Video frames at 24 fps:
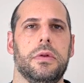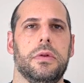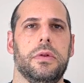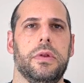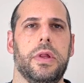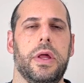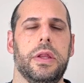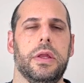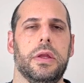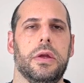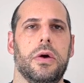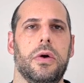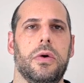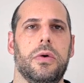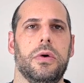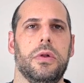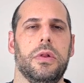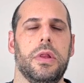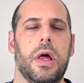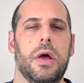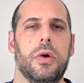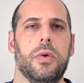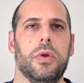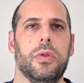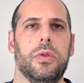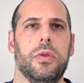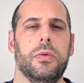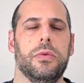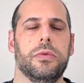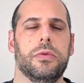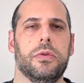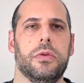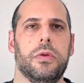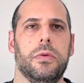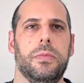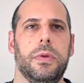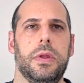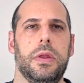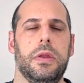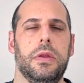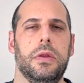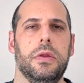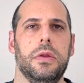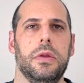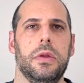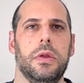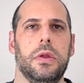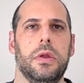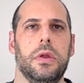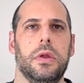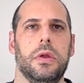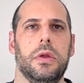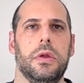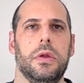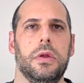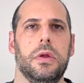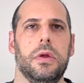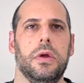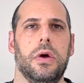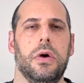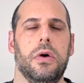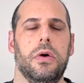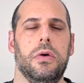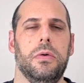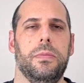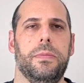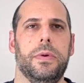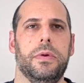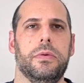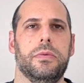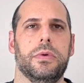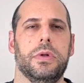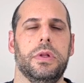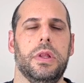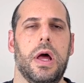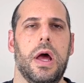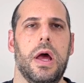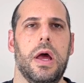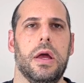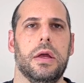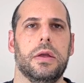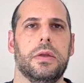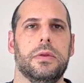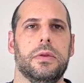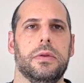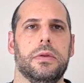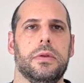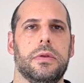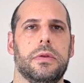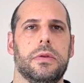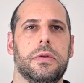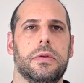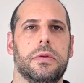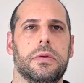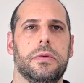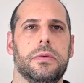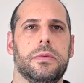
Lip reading: letting go, allowing those to be open, relaxed,